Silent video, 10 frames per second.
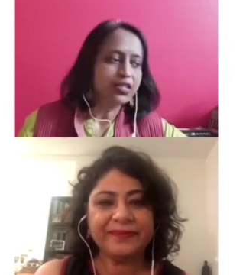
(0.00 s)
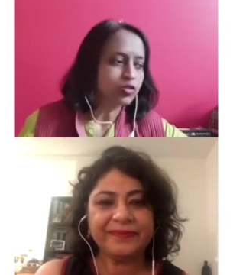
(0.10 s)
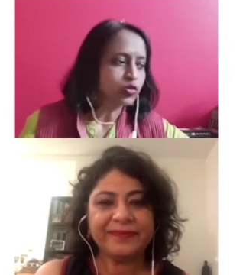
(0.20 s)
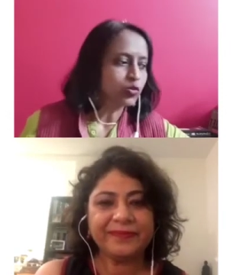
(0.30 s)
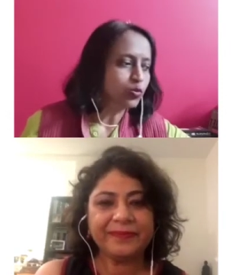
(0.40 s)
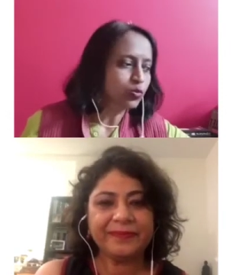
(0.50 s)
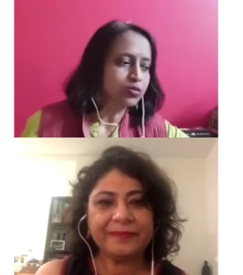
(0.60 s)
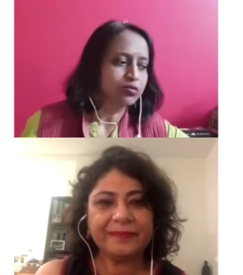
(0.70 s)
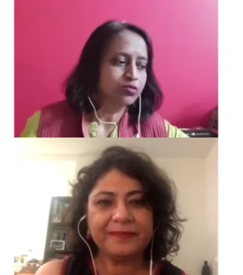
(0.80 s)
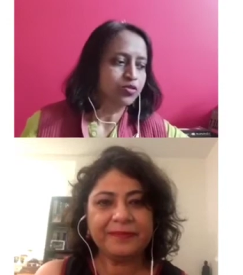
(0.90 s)

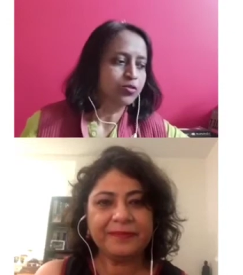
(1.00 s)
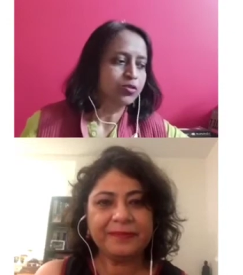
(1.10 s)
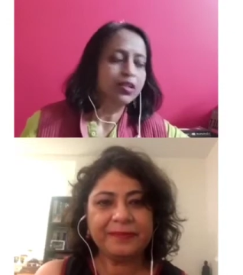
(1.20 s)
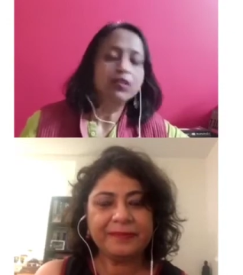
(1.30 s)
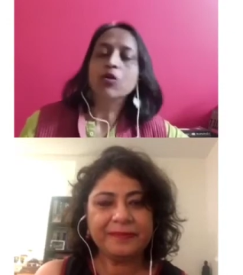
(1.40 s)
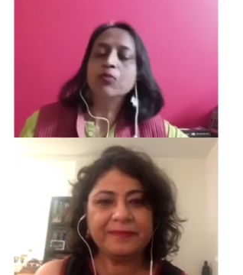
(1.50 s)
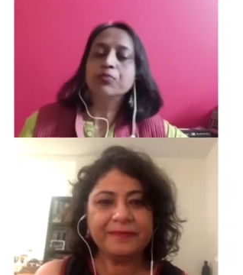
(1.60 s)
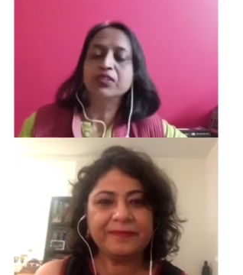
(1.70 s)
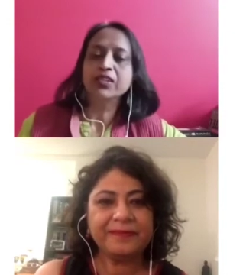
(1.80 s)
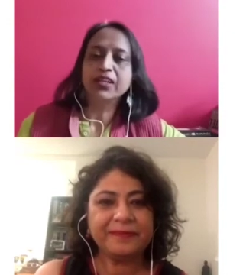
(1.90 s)
Speaker 1: schools should
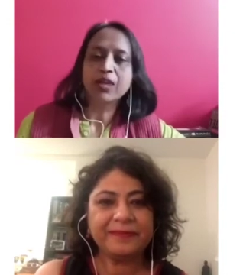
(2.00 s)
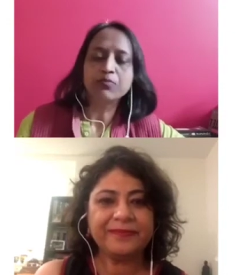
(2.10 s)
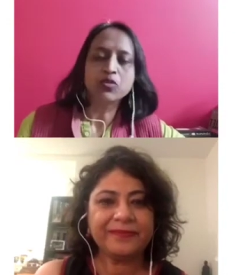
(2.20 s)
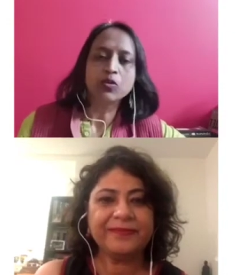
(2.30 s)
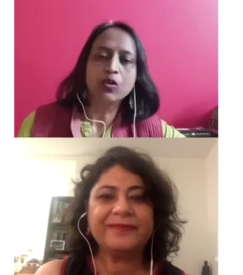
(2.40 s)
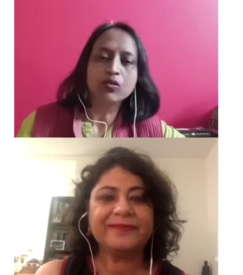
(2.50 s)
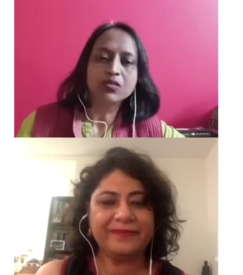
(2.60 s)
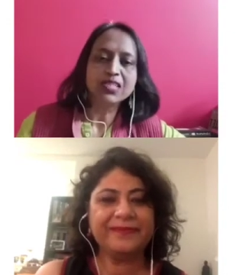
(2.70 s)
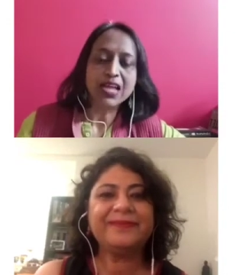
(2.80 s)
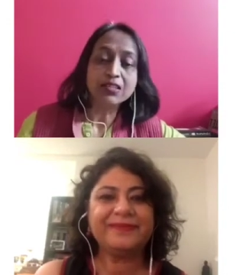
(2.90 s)
incorporate a capsule on
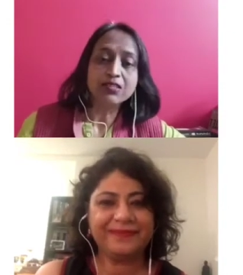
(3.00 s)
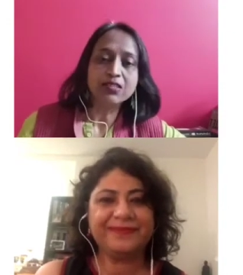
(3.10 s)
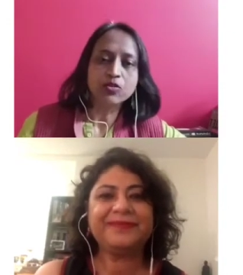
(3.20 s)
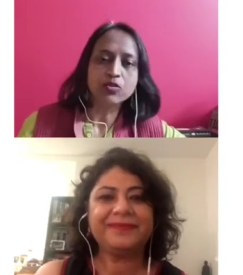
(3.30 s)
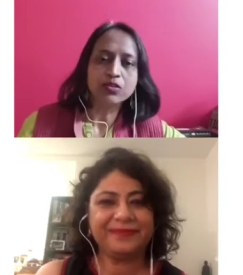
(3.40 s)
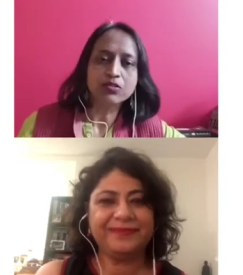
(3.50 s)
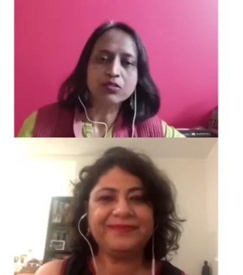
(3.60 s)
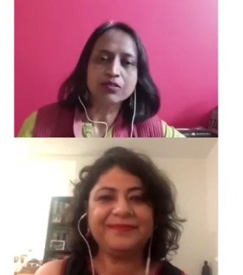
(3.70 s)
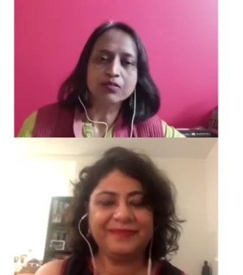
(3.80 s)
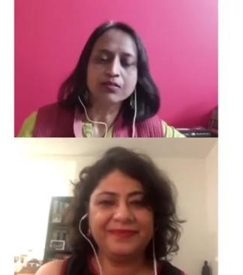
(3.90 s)
science
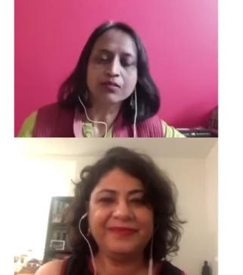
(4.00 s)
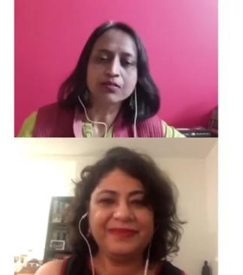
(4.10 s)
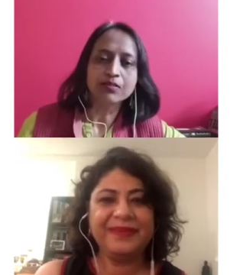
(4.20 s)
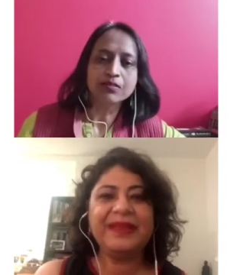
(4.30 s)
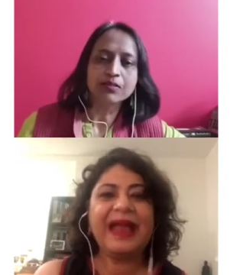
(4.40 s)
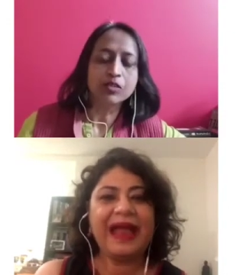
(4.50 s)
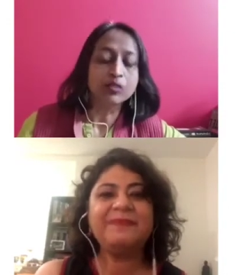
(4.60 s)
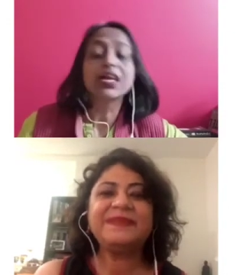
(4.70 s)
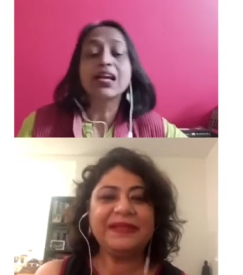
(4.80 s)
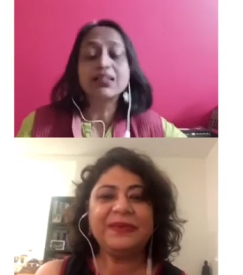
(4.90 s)
education and
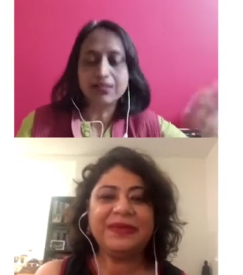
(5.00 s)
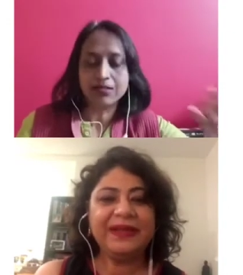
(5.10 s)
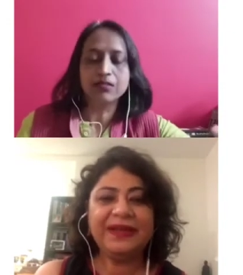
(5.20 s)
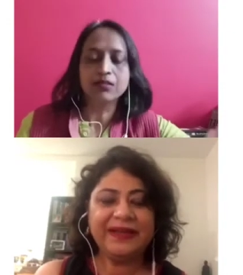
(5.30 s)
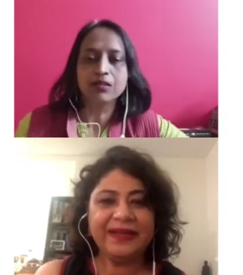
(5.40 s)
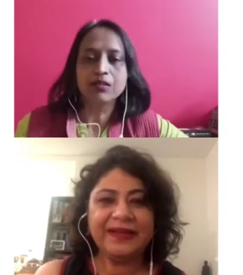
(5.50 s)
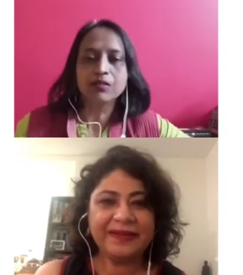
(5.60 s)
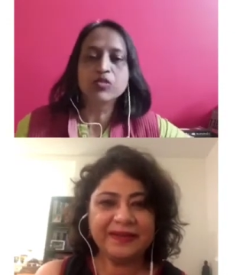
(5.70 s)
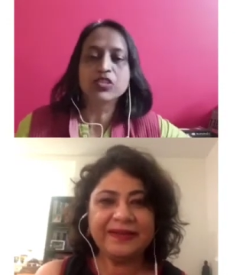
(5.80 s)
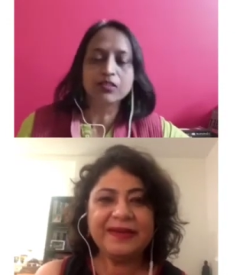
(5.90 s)
Absolutely. science uh,
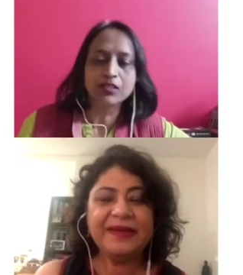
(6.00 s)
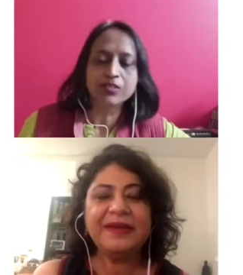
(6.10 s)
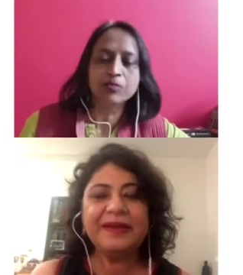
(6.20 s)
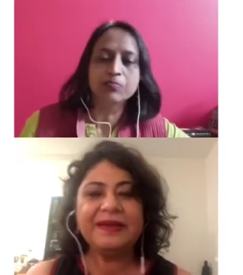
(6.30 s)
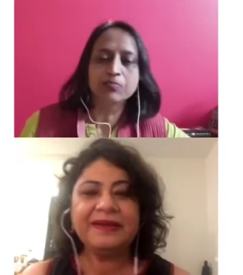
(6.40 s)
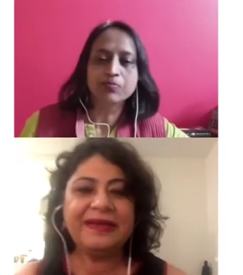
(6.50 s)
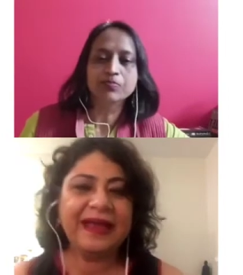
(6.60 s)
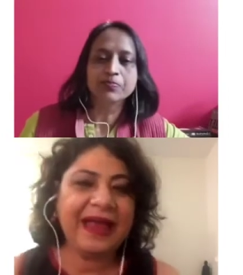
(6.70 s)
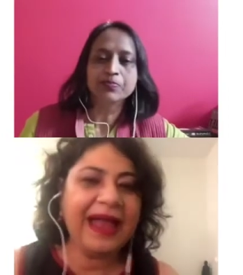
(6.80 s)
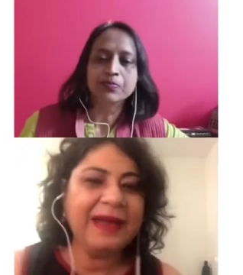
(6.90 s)
Speaker 2: journalism?
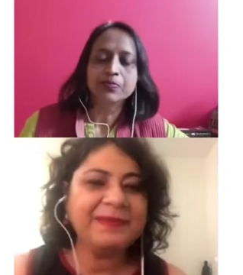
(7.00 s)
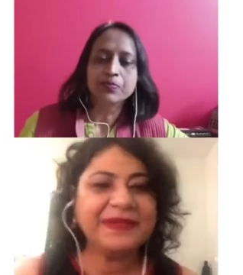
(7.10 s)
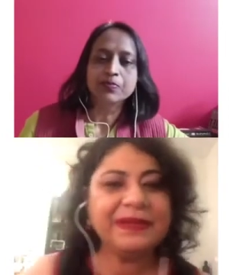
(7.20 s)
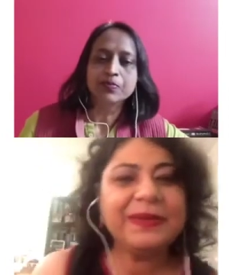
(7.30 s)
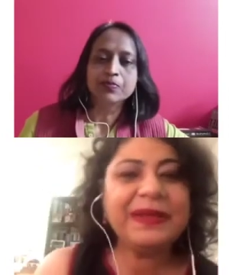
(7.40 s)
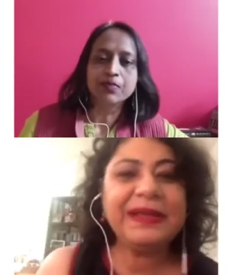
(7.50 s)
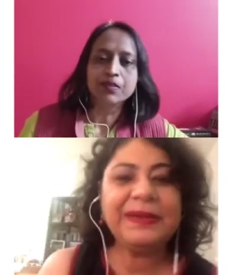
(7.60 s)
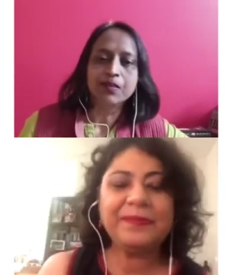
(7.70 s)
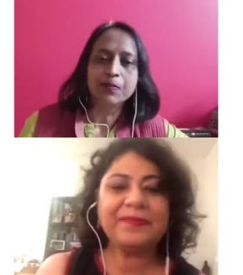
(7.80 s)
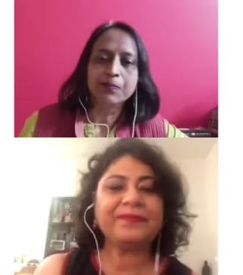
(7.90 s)
Absolutely,
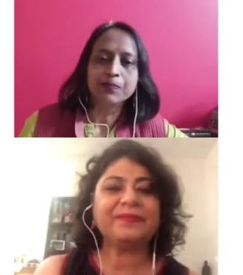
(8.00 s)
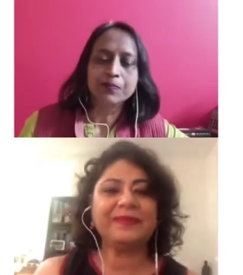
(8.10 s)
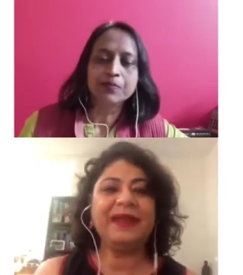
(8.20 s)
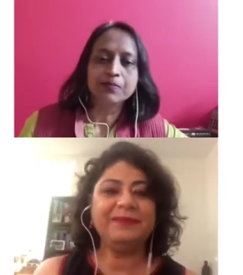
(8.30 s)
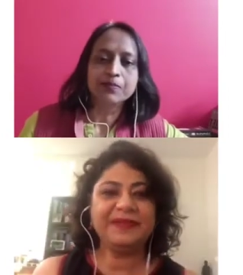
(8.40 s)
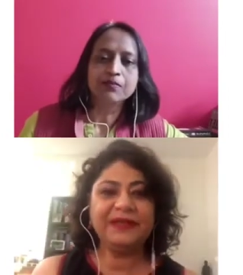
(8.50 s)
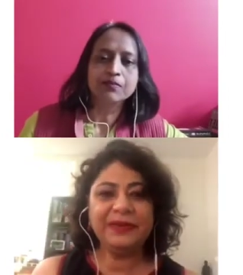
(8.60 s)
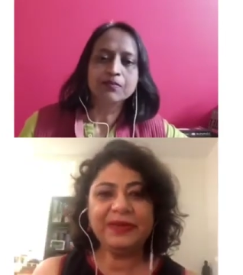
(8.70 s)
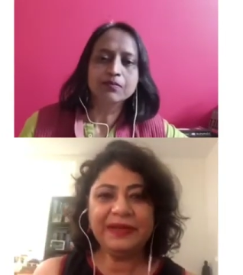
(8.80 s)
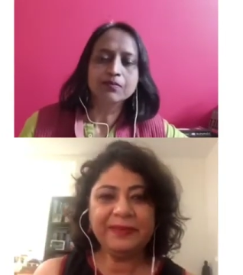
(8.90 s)

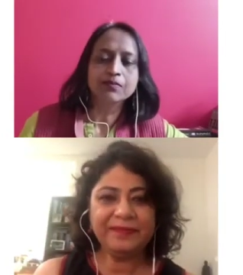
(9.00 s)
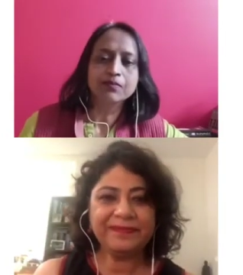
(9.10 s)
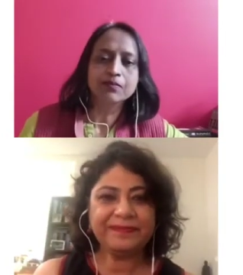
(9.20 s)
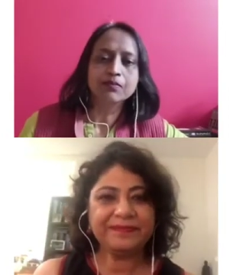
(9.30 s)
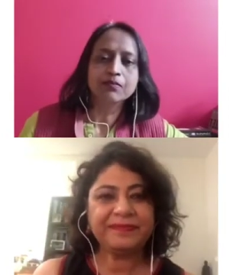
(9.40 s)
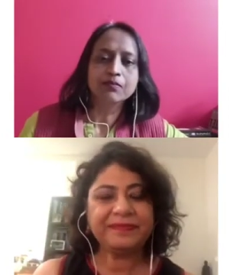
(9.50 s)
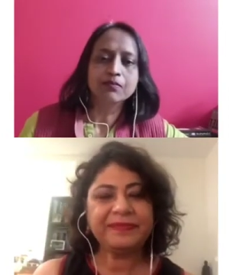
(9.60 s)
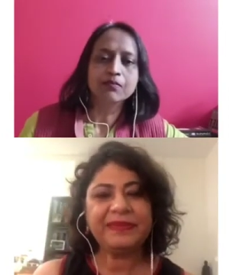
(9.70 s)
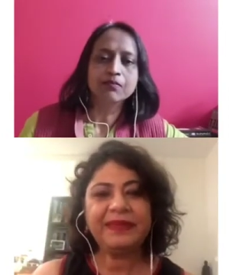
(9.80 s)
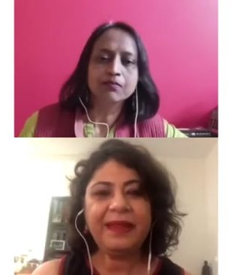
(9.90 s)
absolutely.
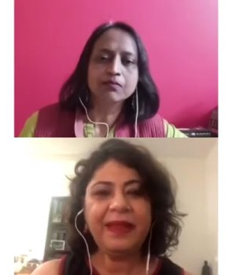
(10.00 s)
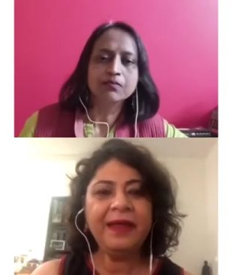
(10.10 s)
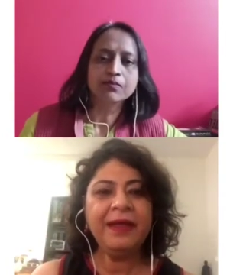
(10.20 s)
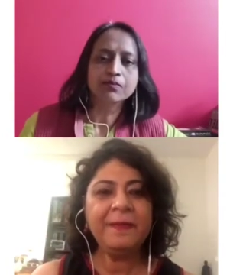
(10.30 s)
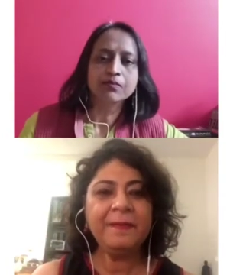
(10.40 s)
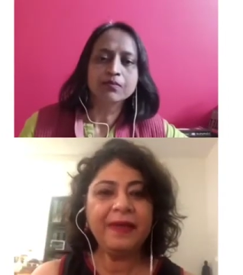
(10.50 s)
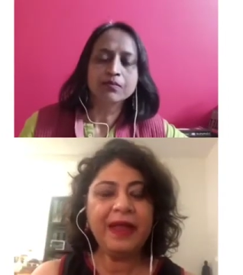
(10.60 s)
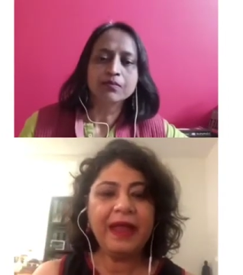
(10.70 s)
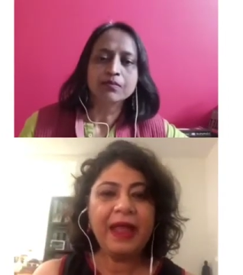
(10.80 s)
Mm-hmm. Um,